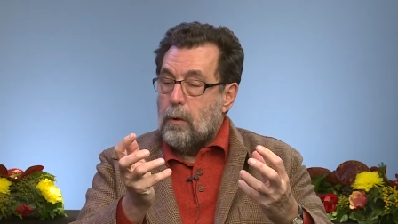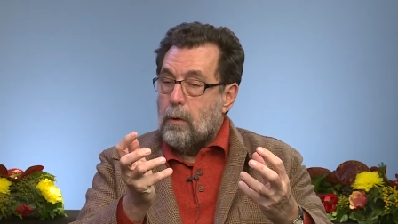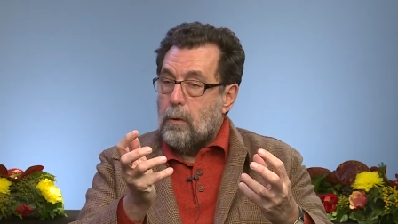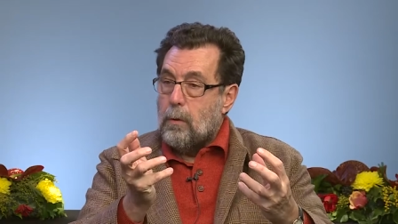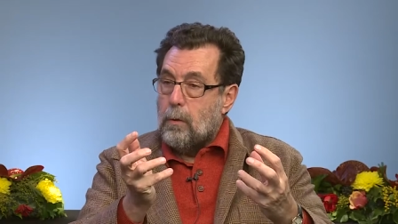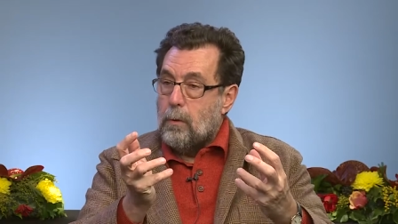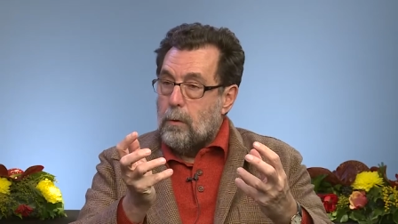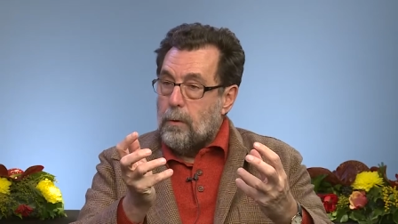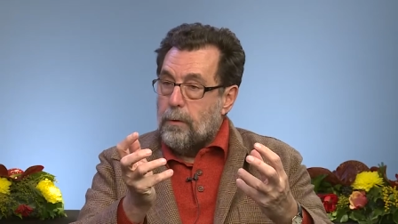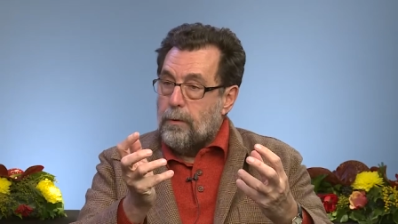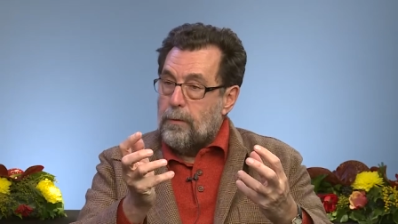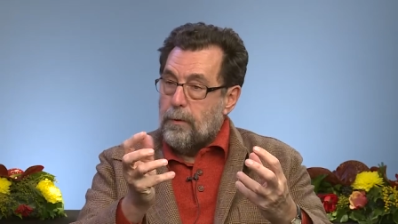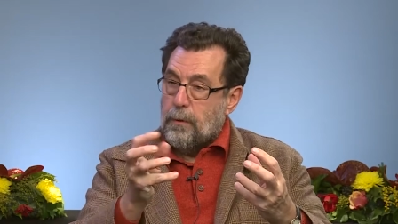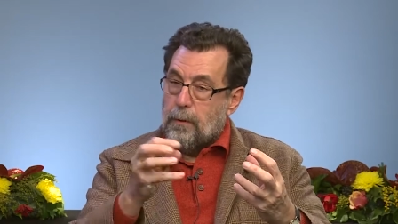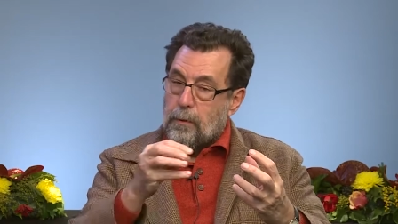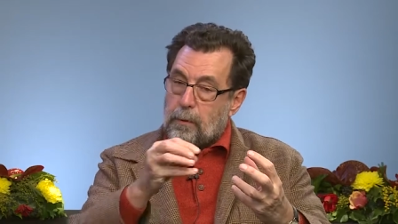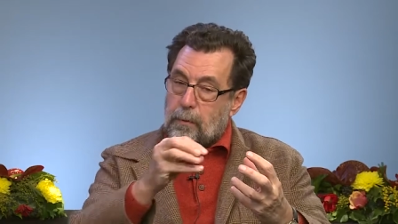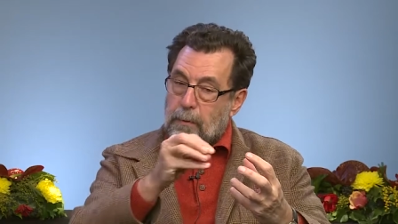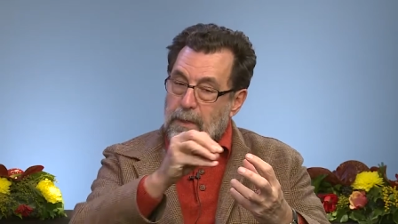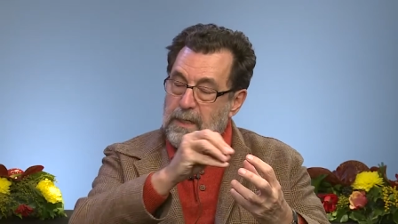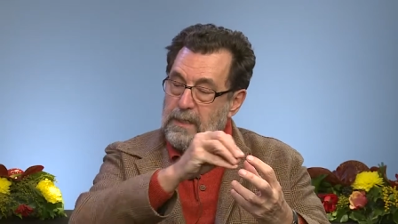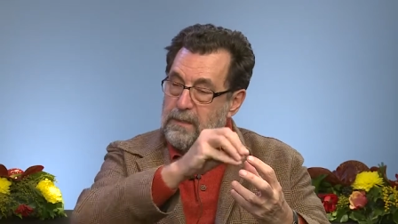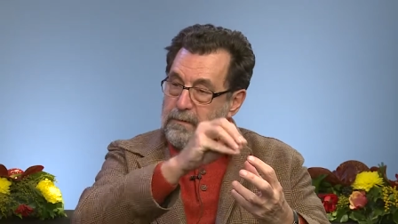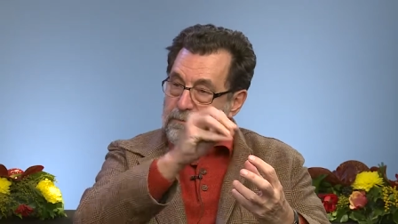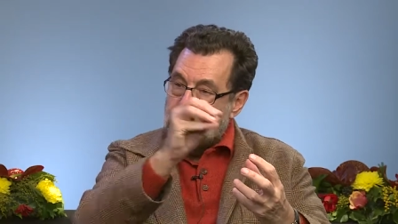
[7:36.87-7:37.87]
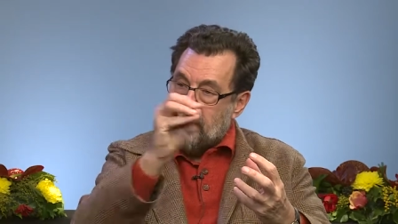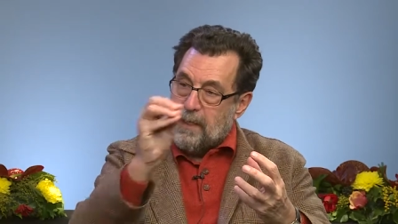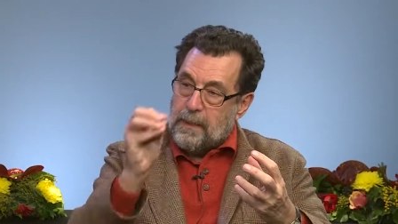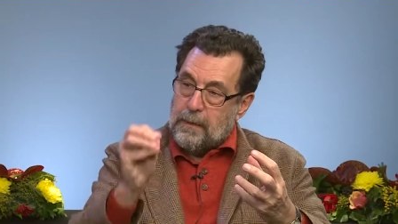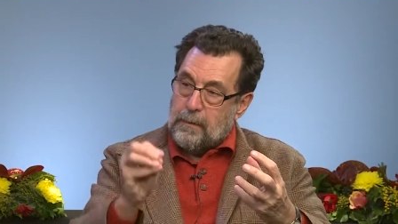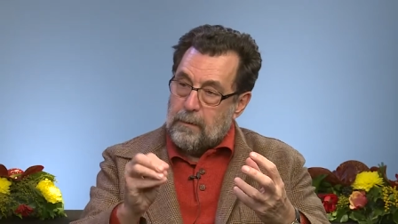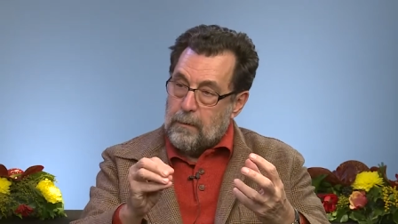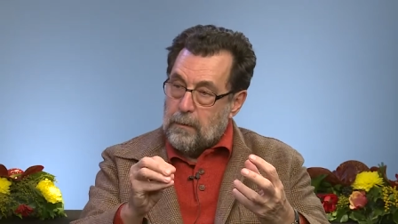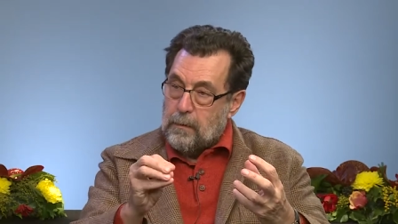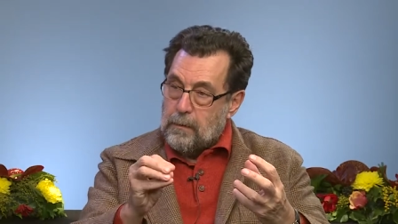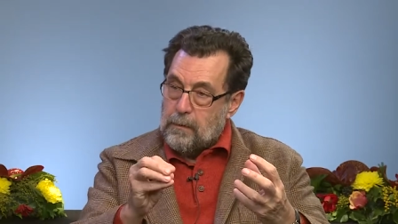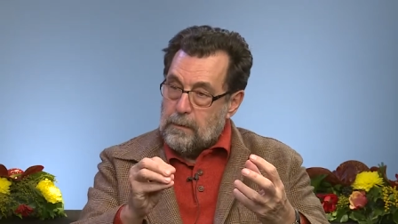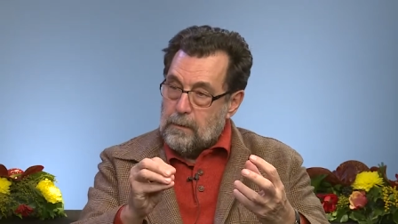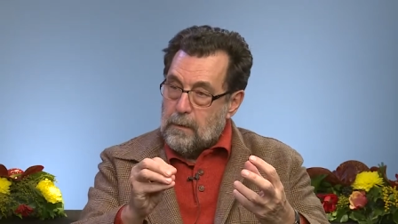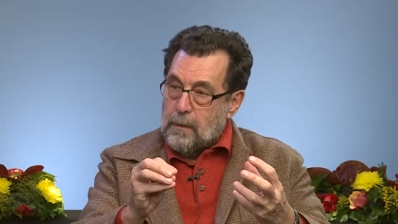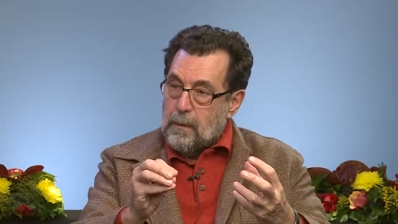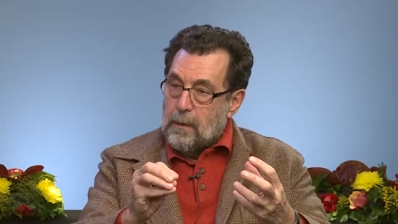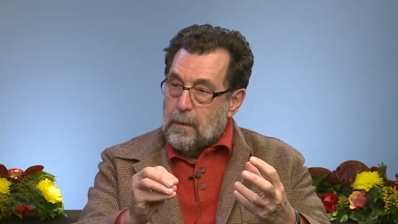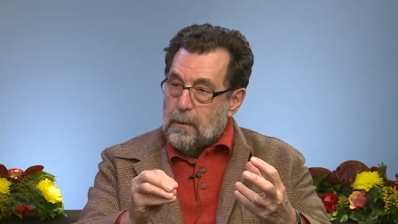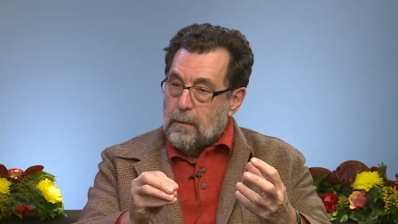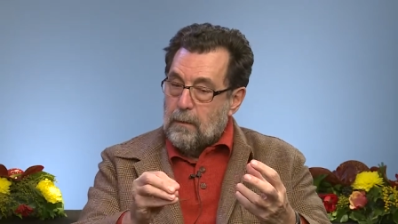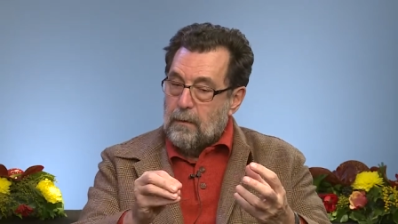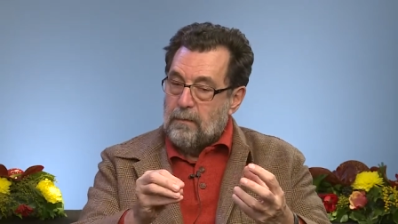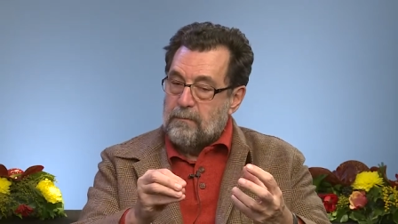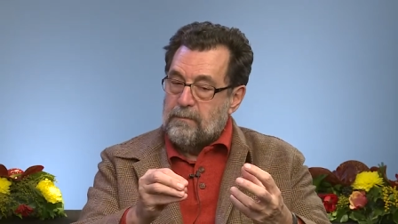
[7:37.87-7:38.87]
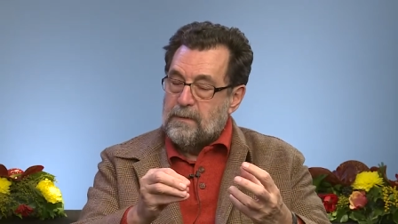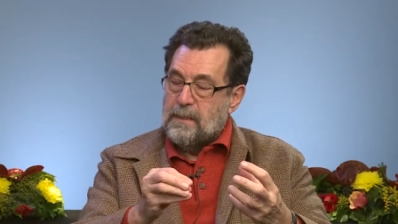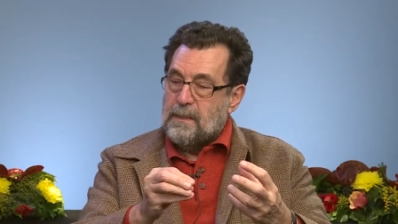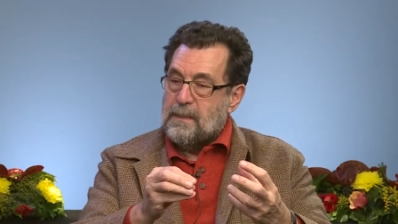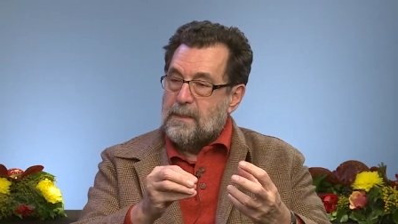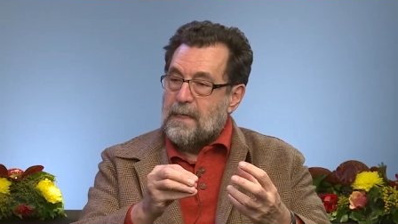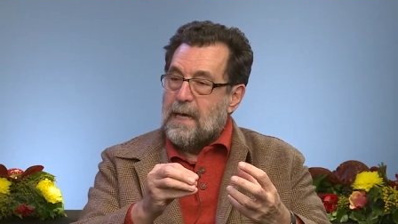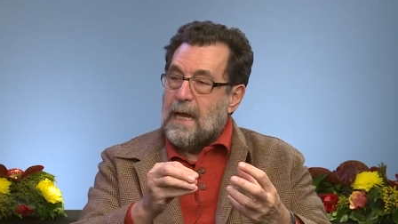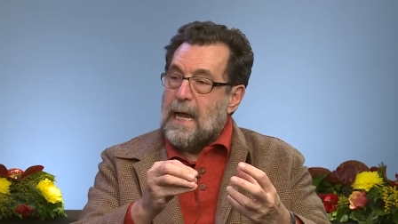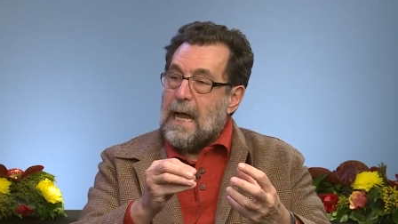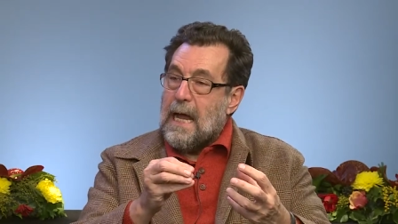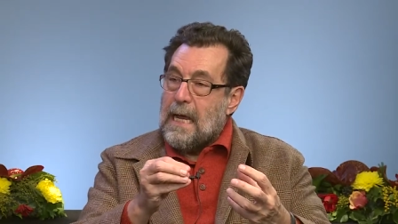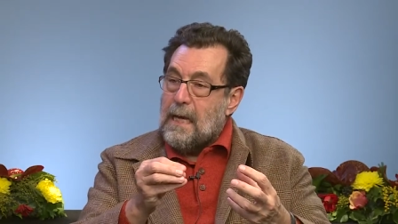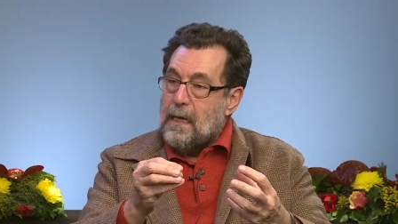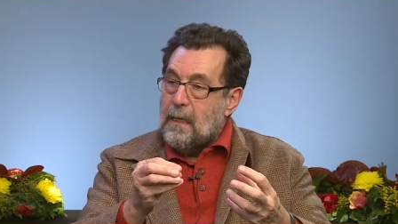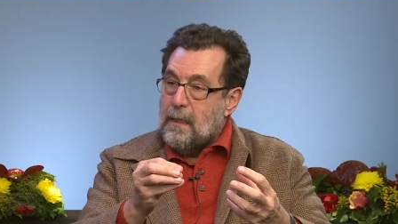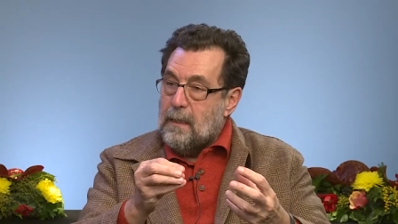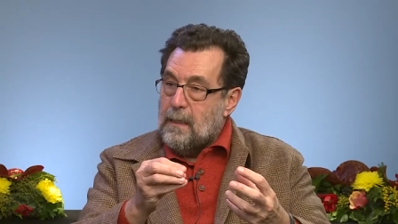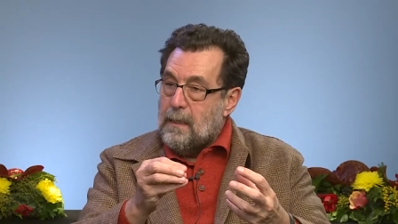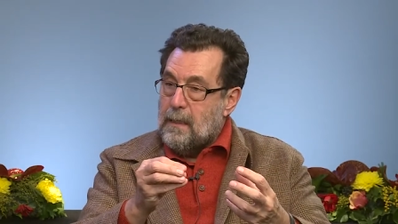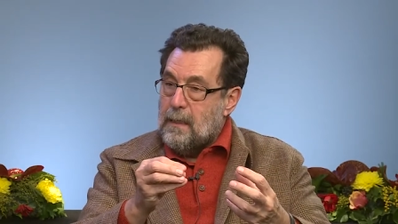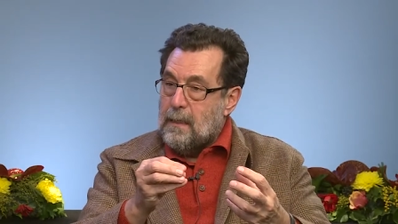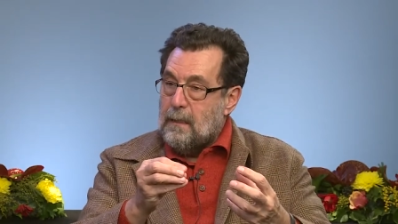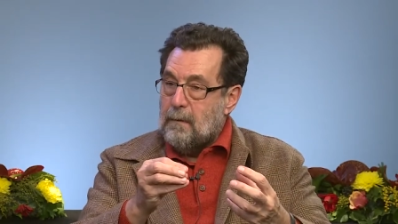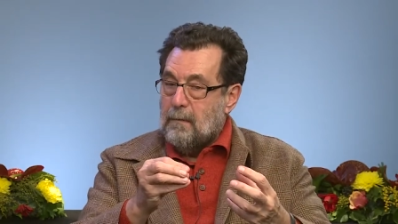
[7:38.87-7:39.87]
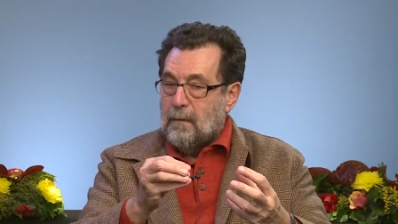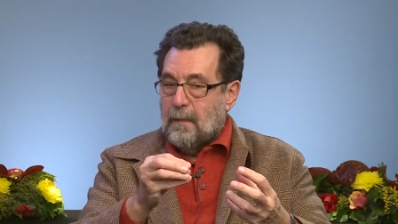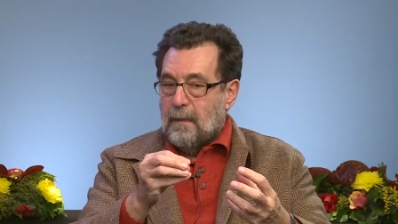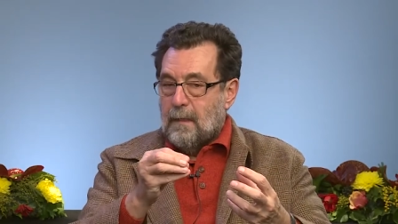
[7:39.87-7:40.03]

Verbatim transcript: all the risk factors of this highly